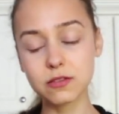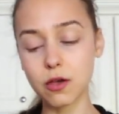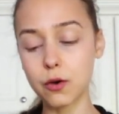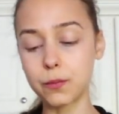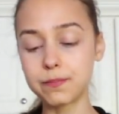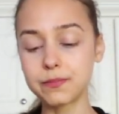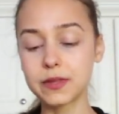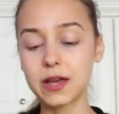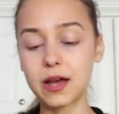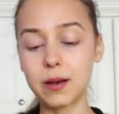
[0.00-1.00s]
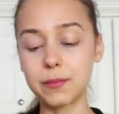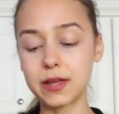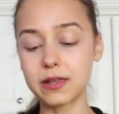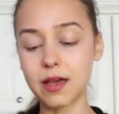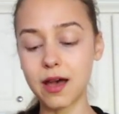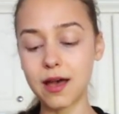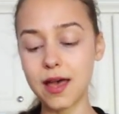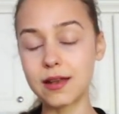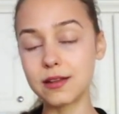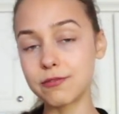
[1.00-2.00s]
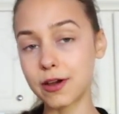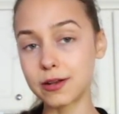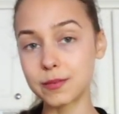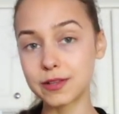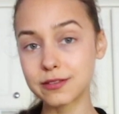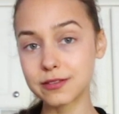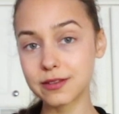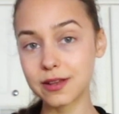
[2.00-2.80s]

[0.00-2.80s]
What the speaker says: So I'm like, any vitamins